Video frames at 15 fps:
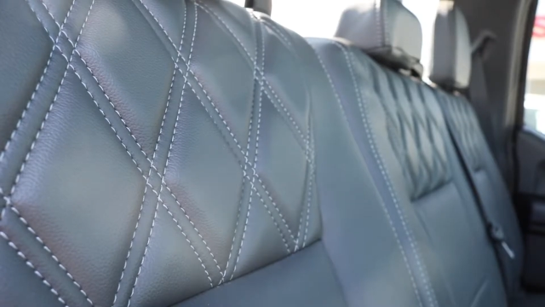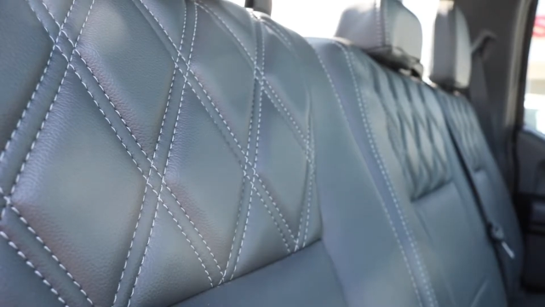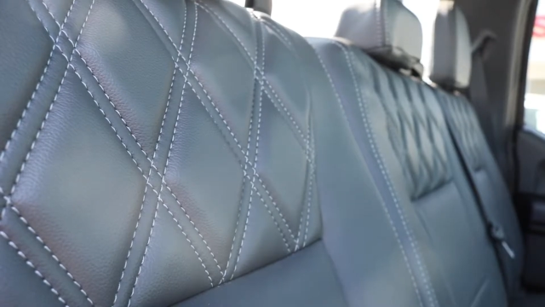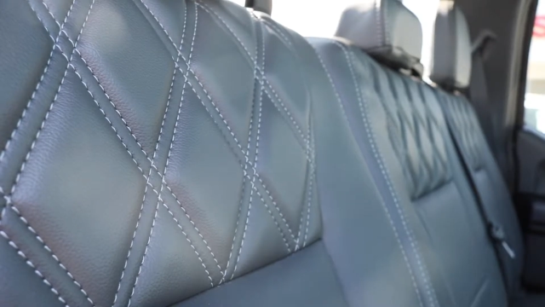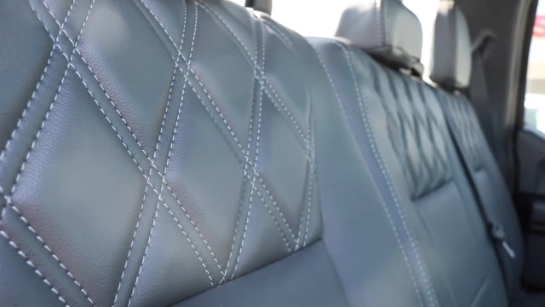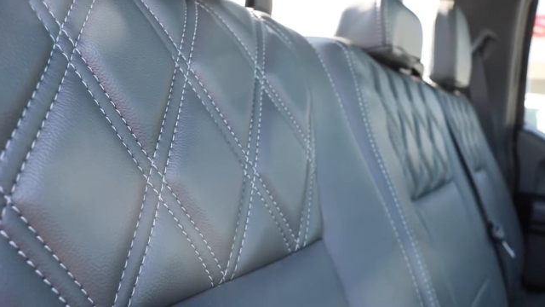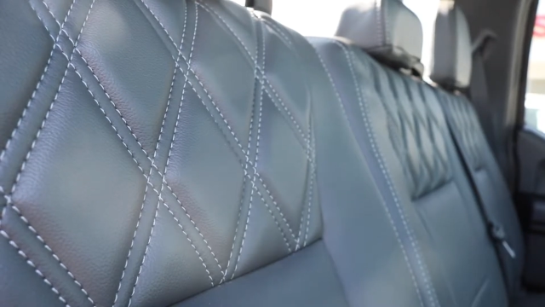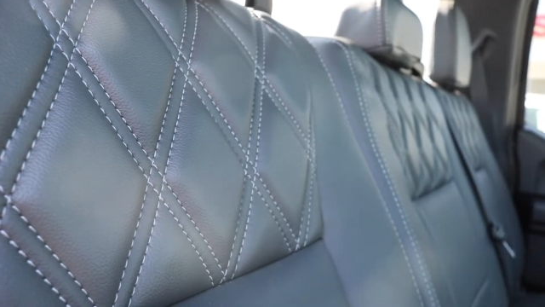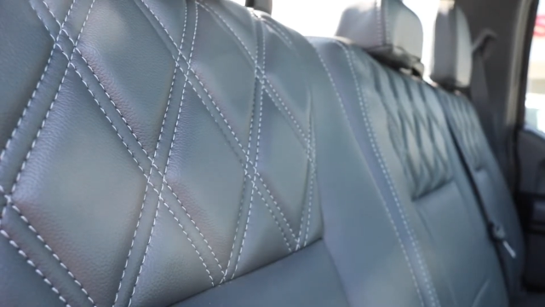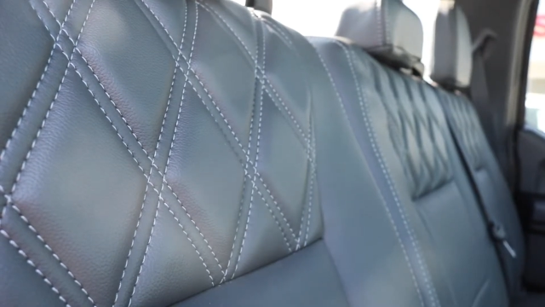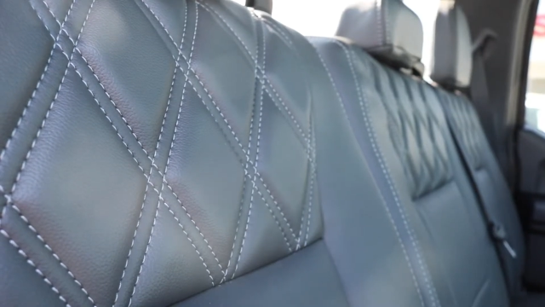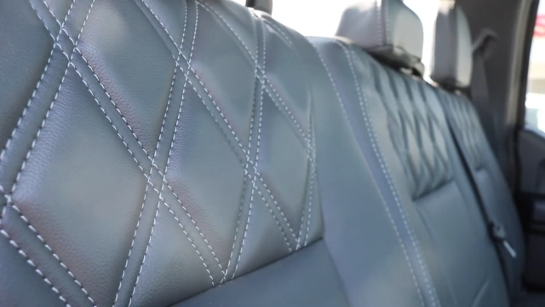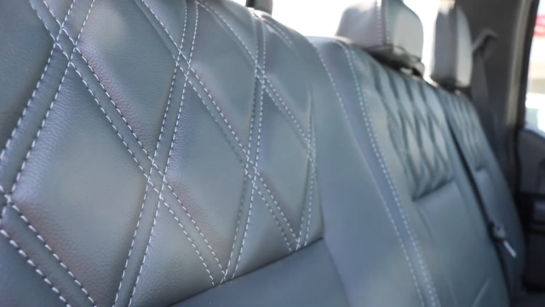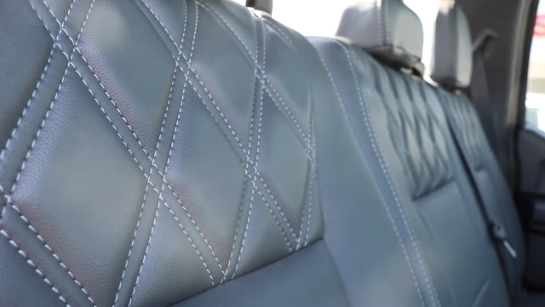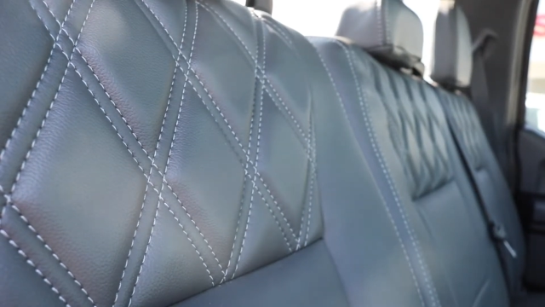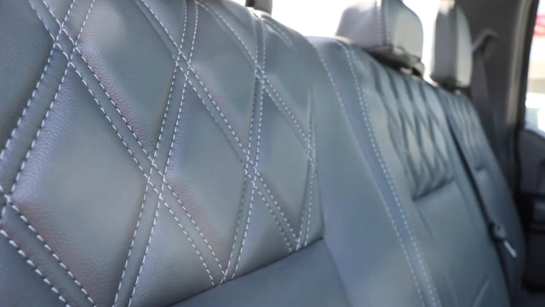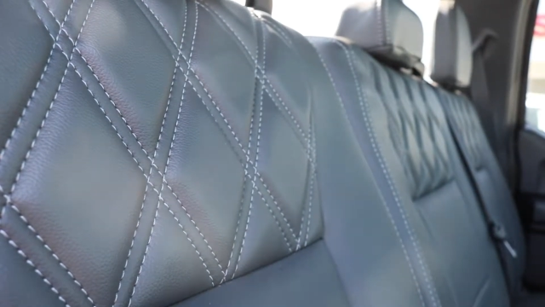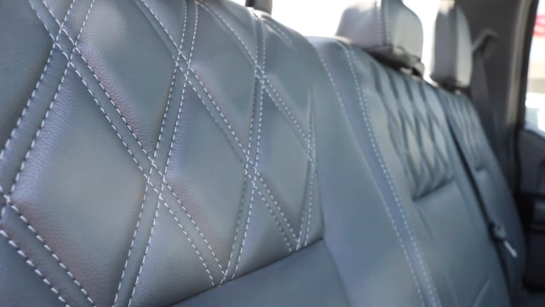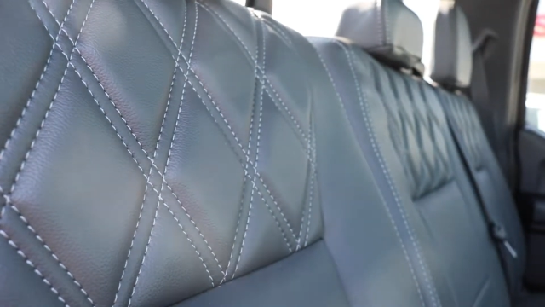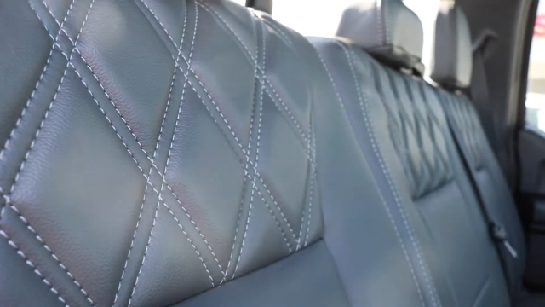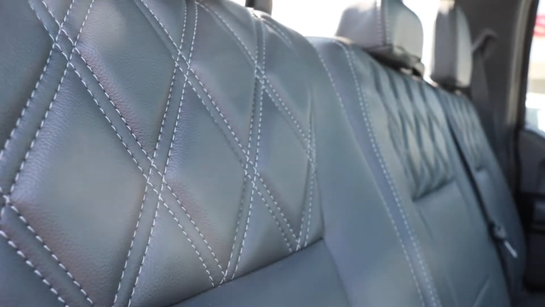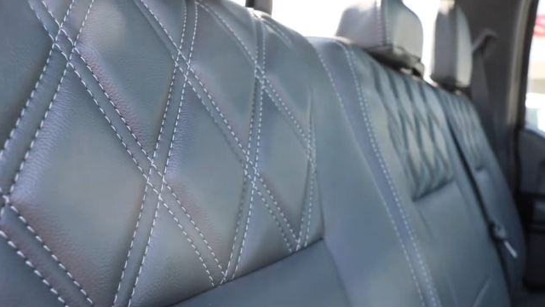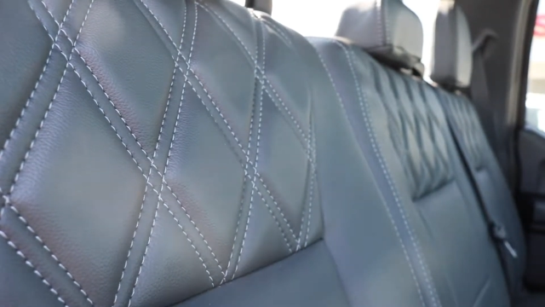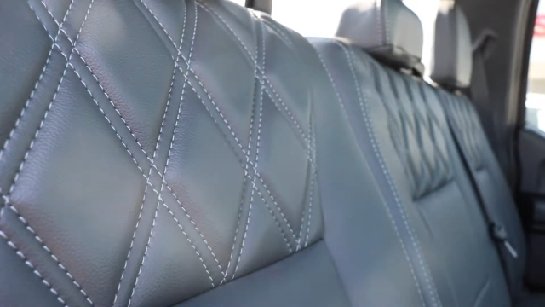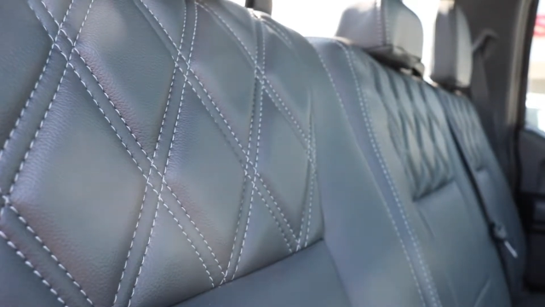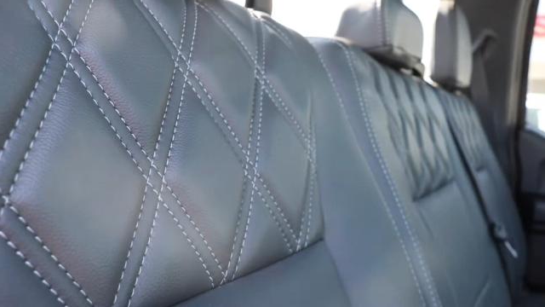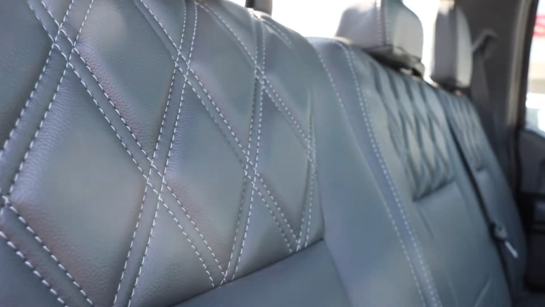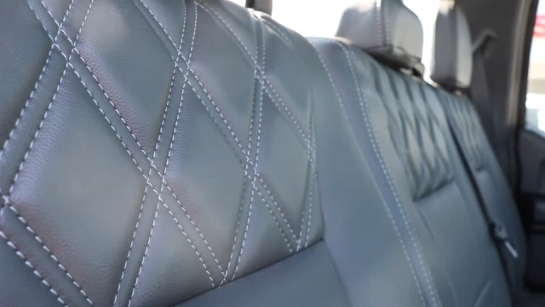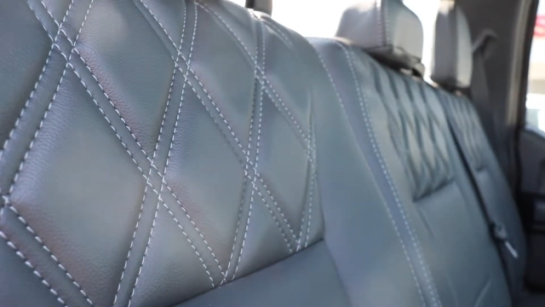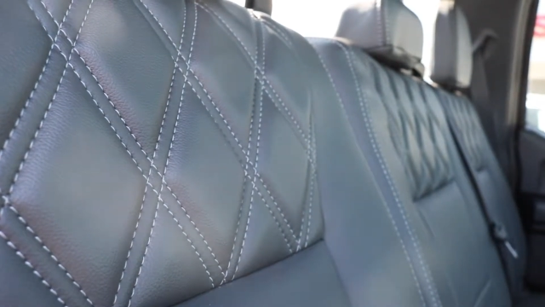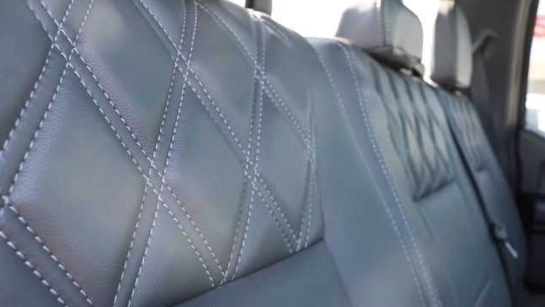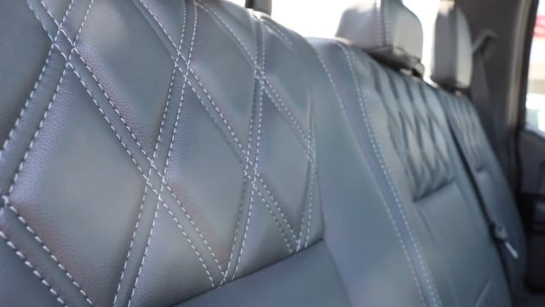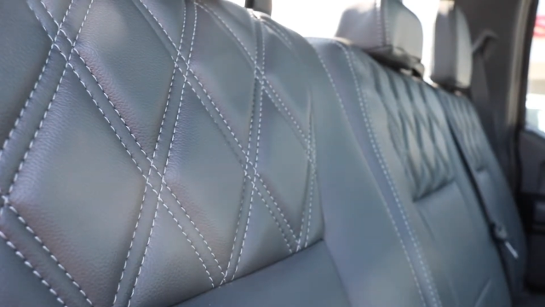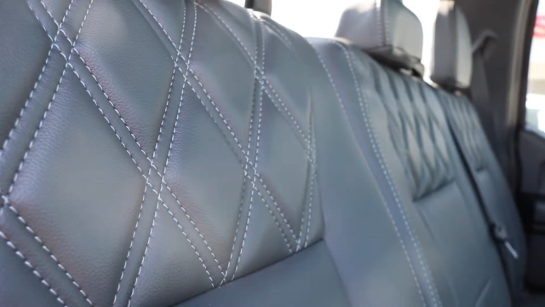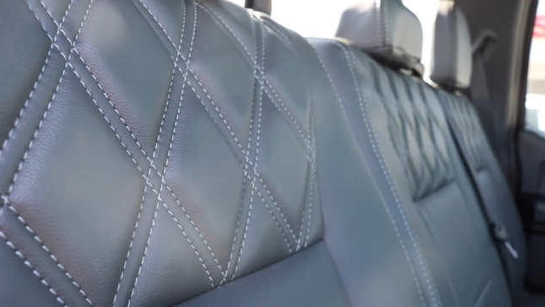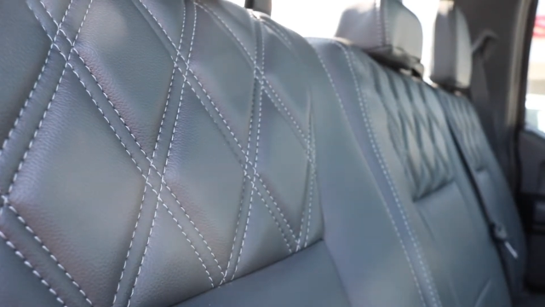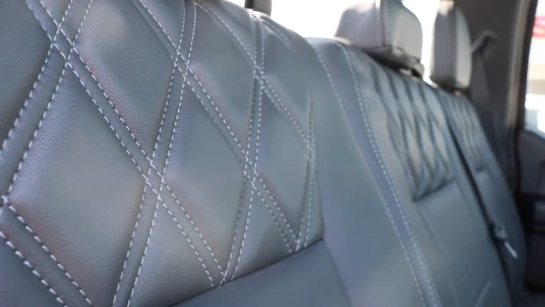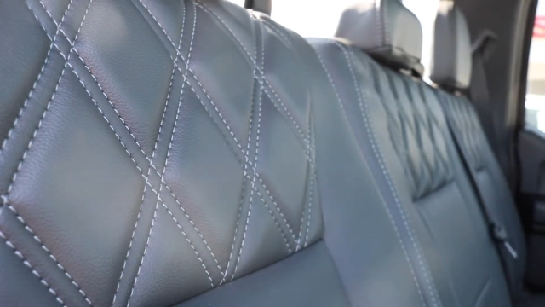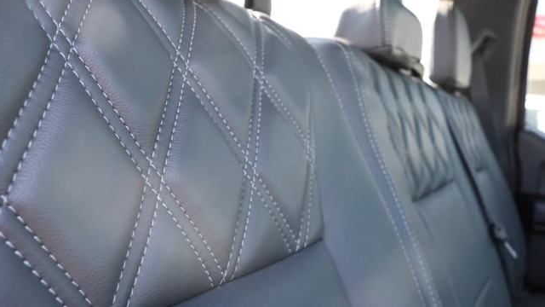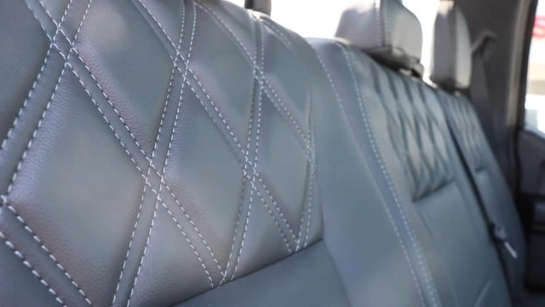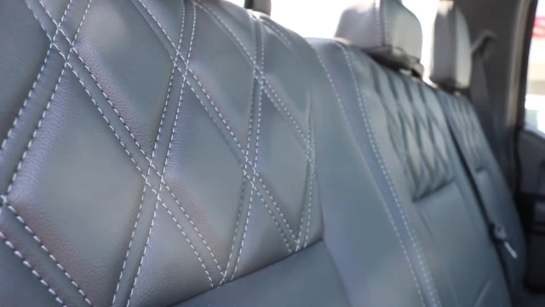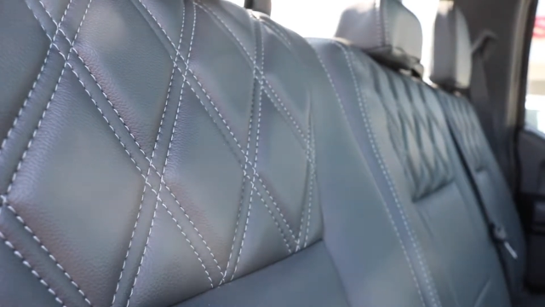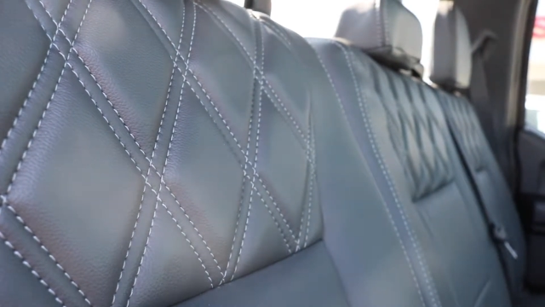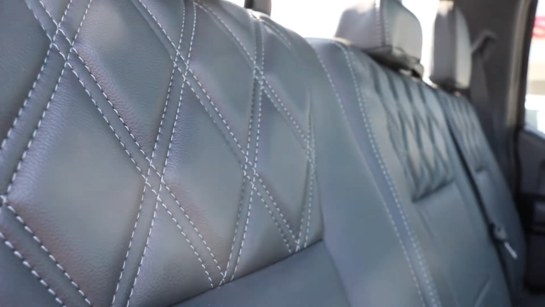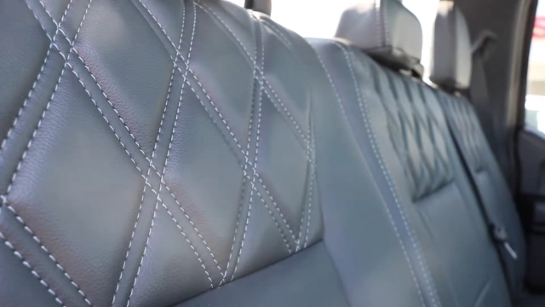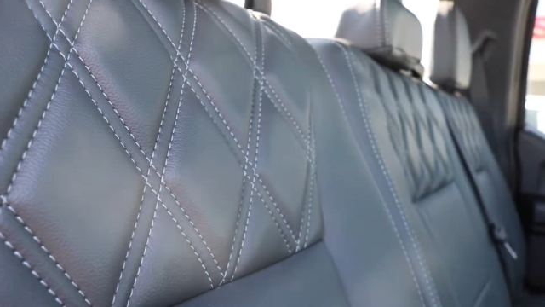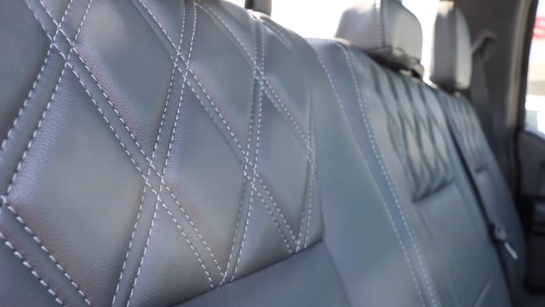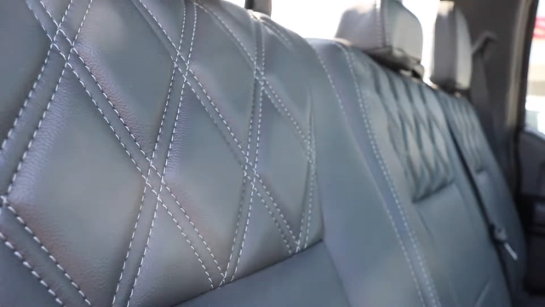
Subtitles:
[unreadable: no face in view]